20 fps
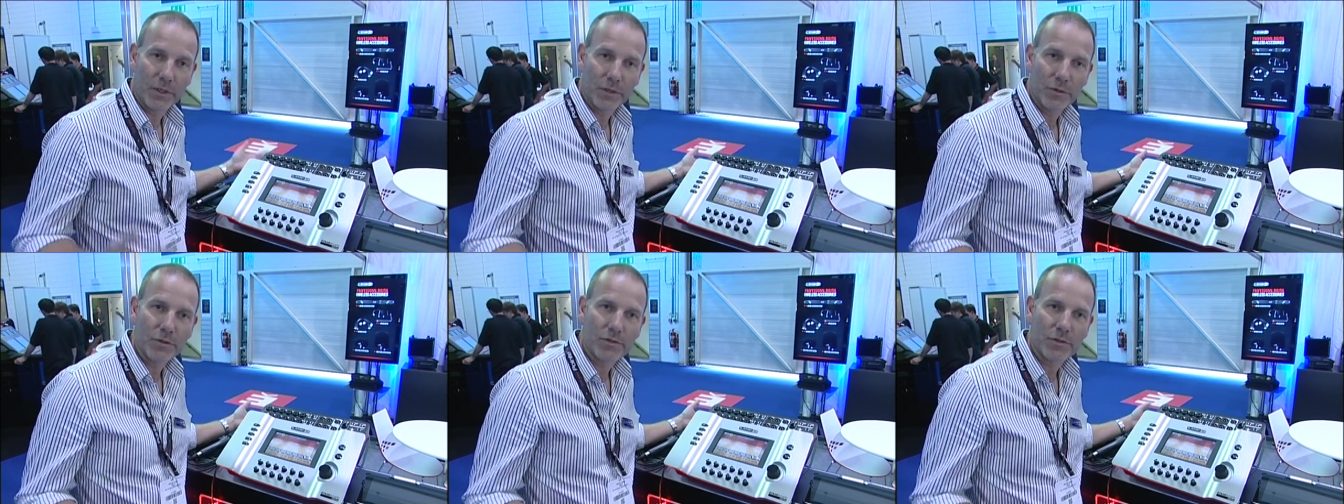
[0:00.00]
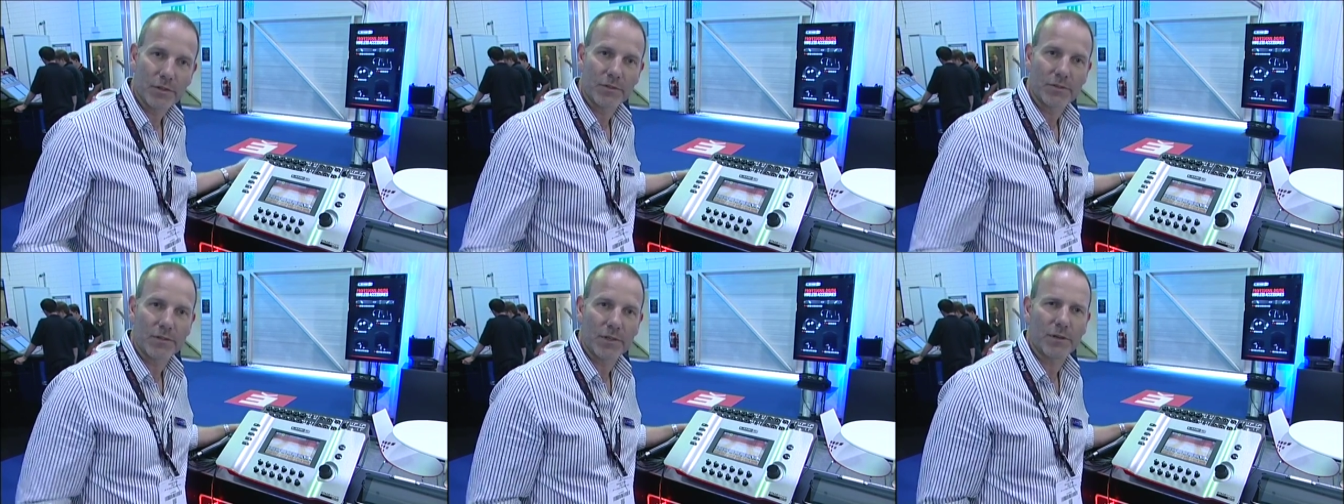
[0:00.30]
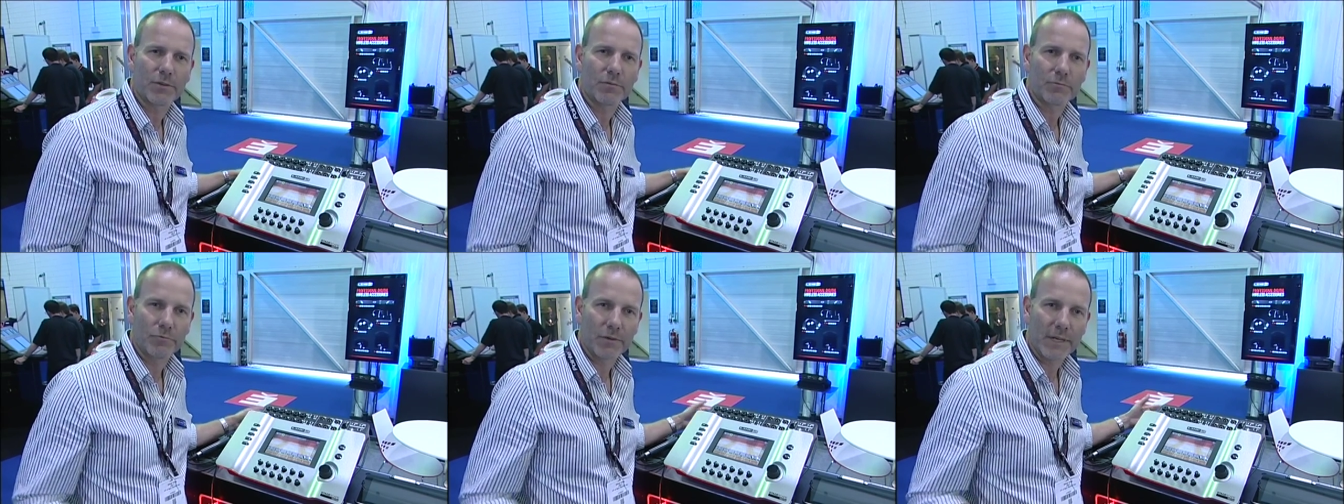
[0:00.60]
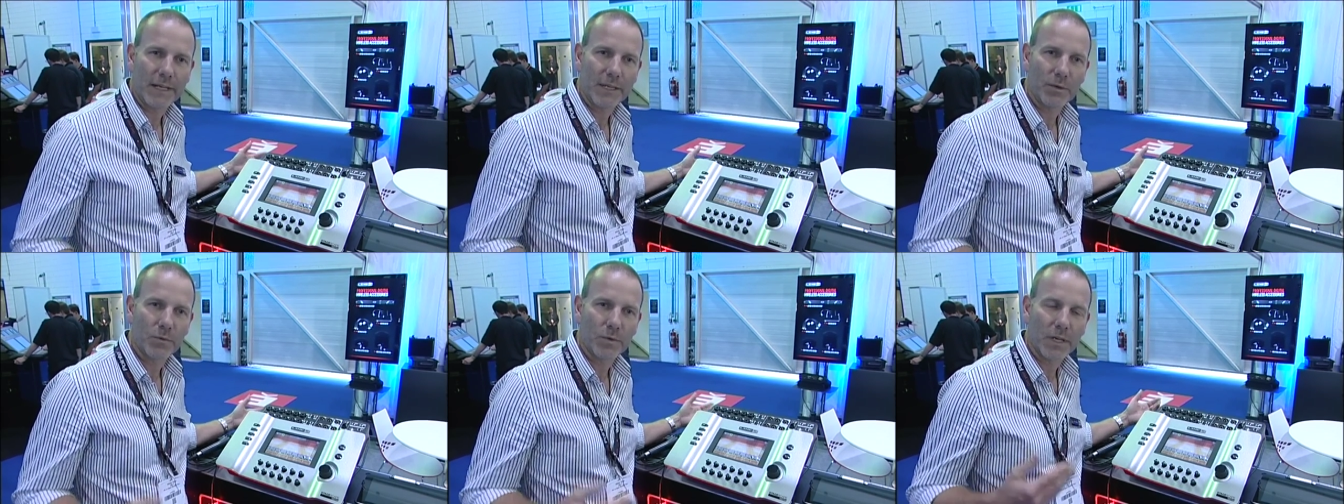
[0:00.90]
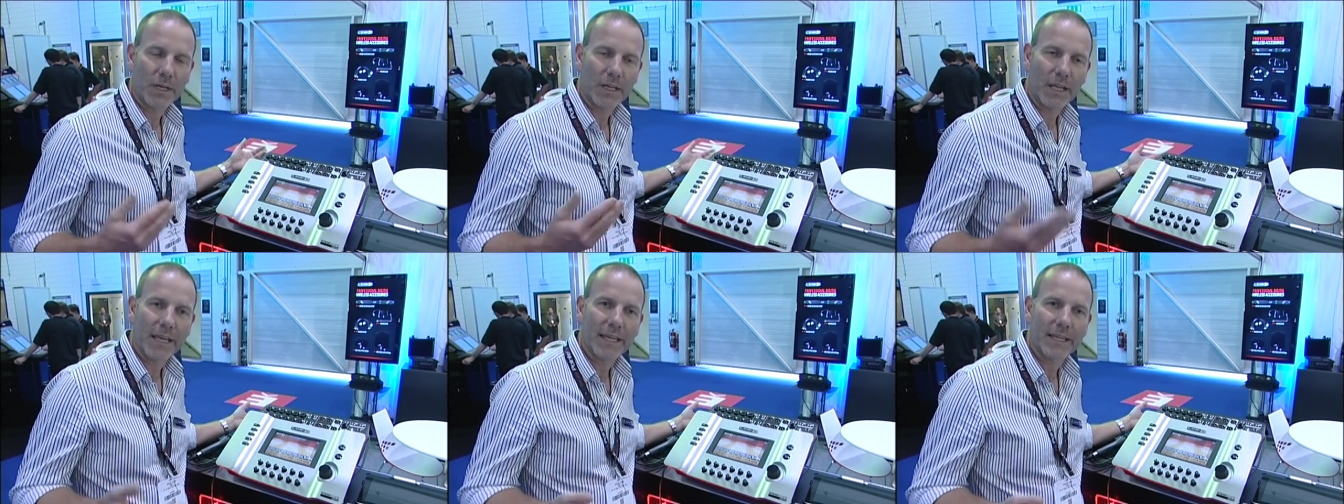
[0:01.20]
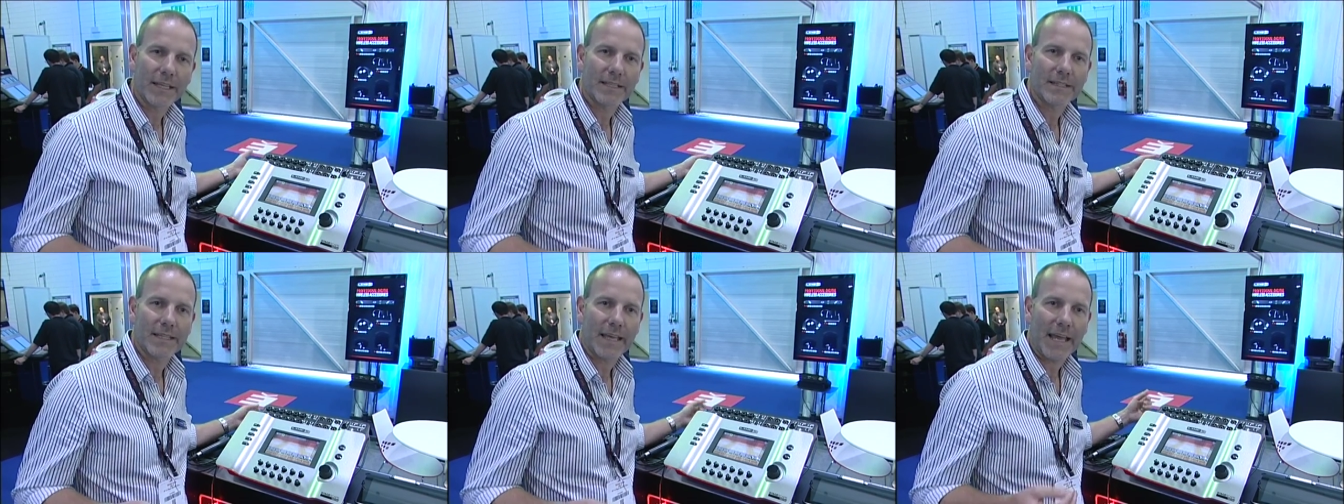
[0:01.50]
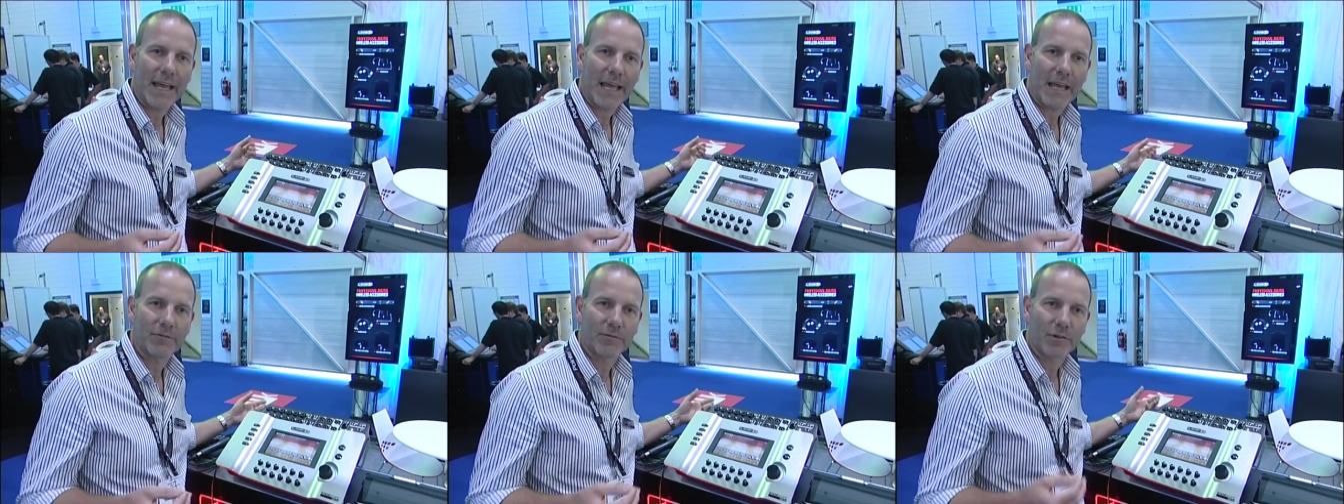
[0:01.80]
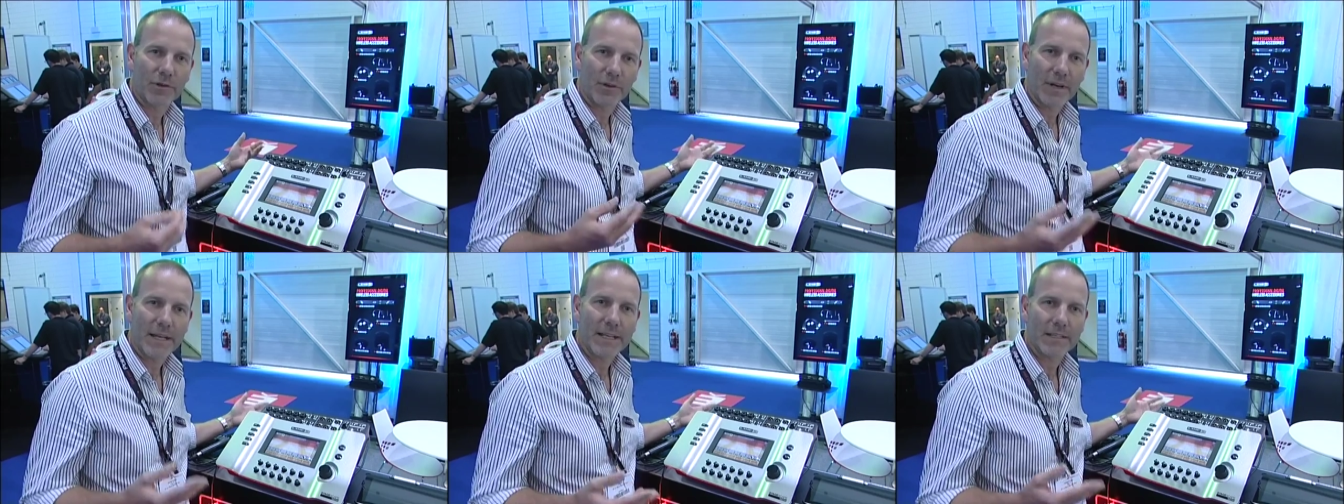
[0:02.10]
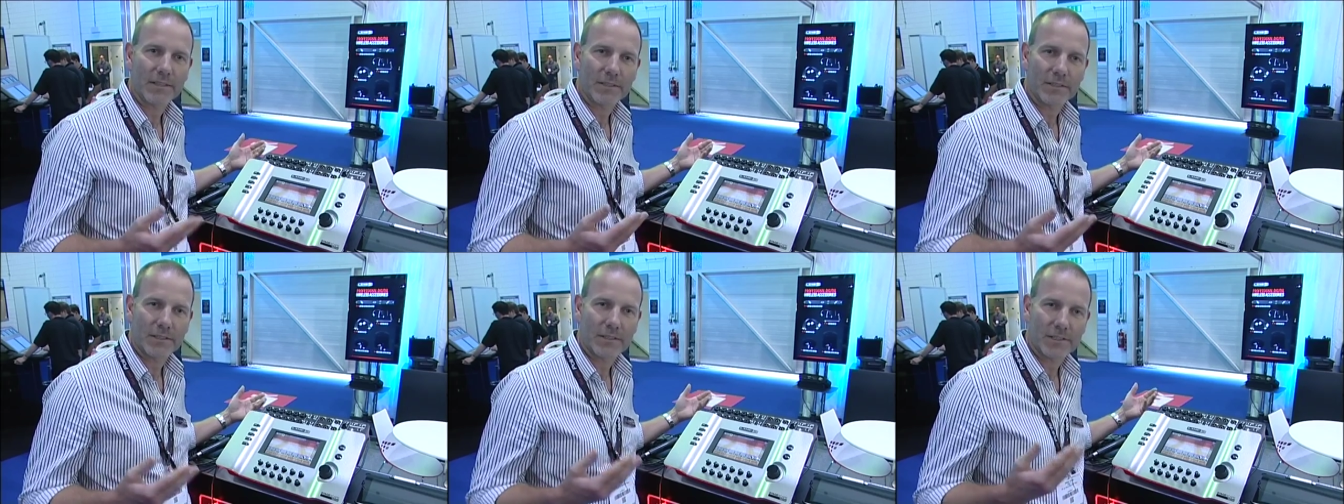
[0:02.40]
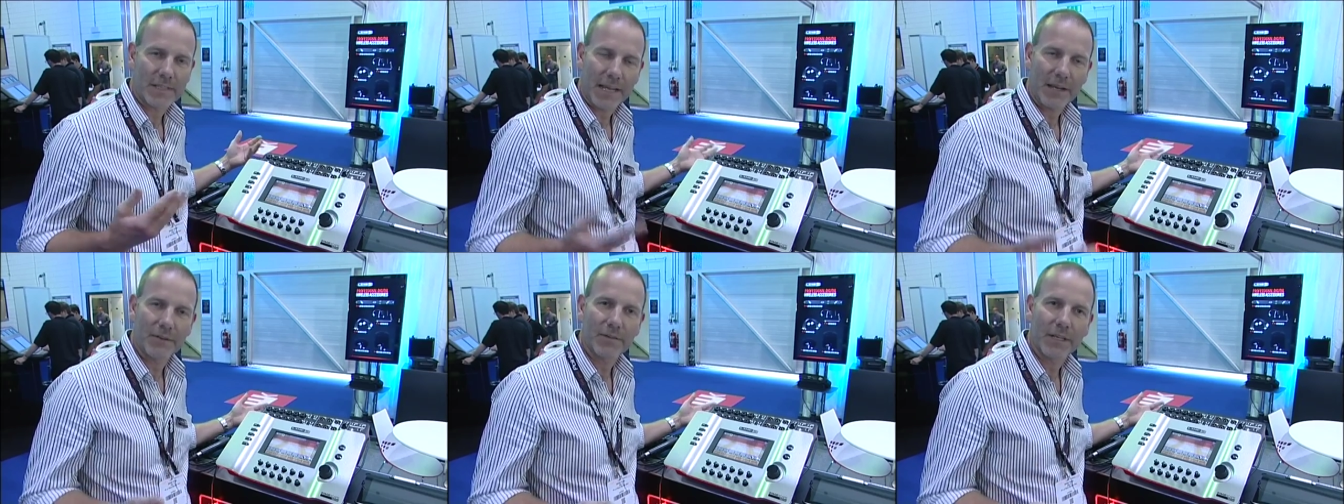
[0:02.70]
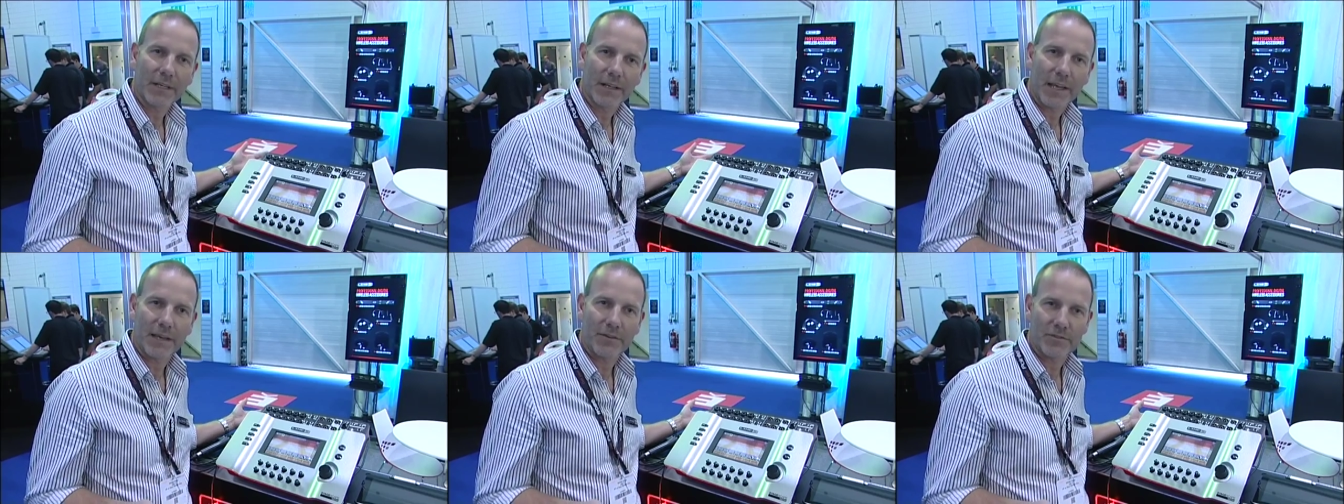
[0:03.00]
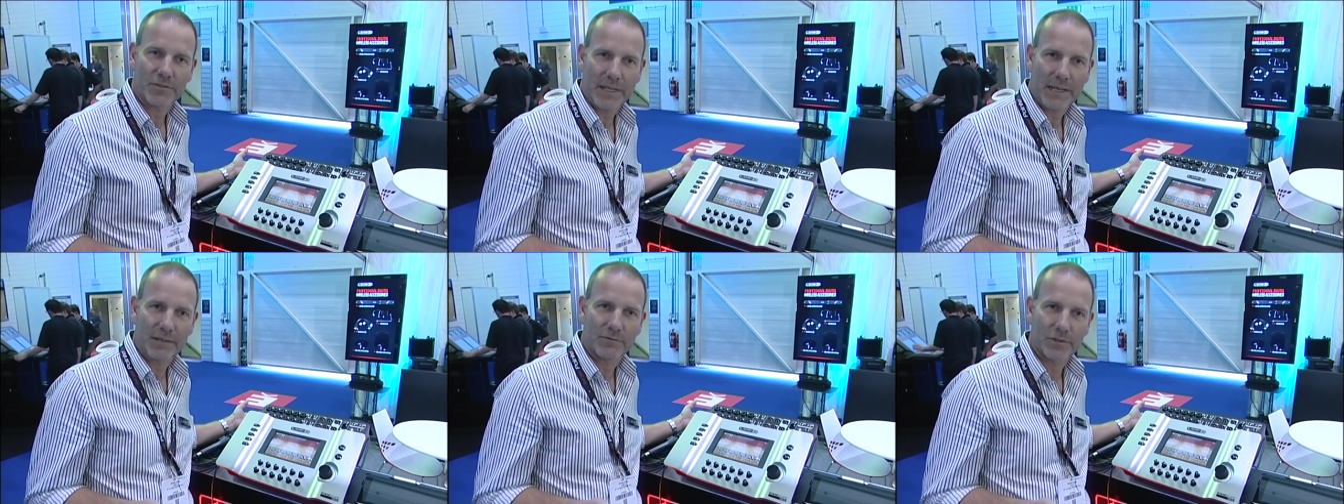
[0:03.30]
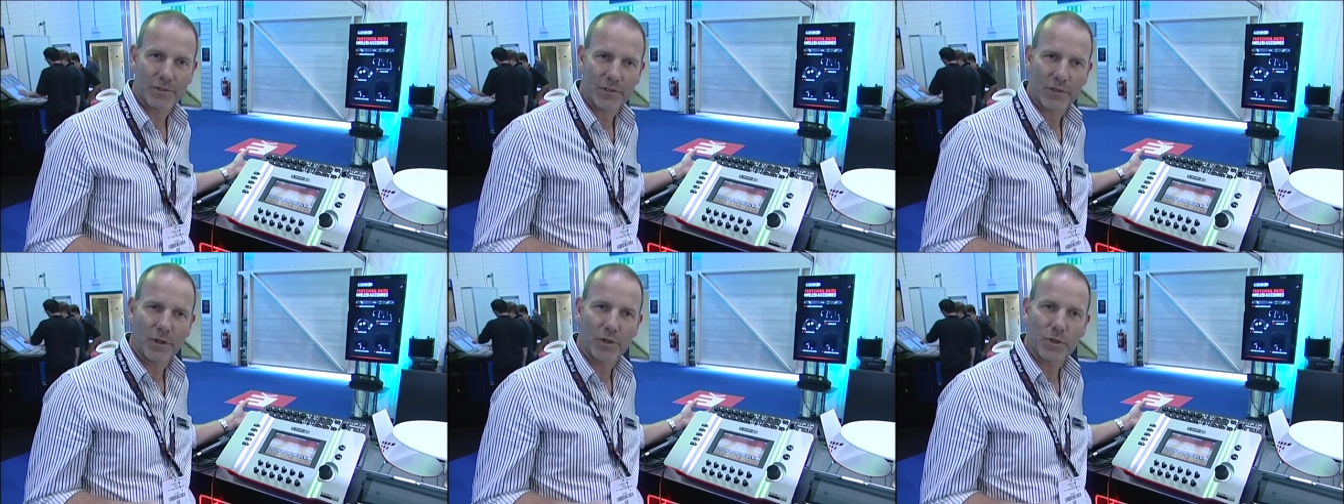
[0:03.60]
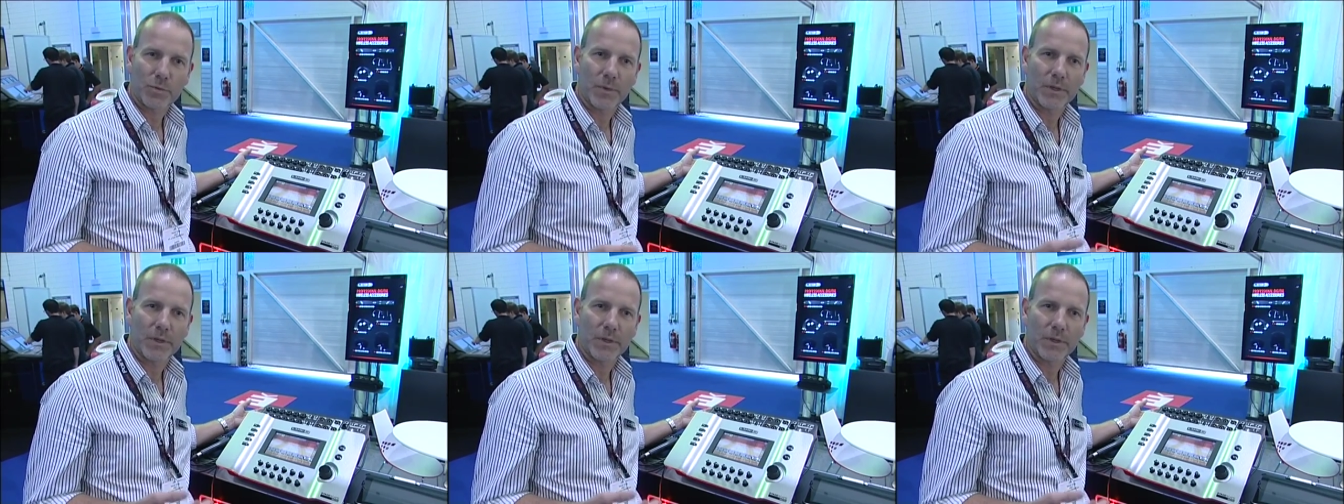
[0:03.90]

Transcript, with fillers: users that really would like to have great sounding live sound results,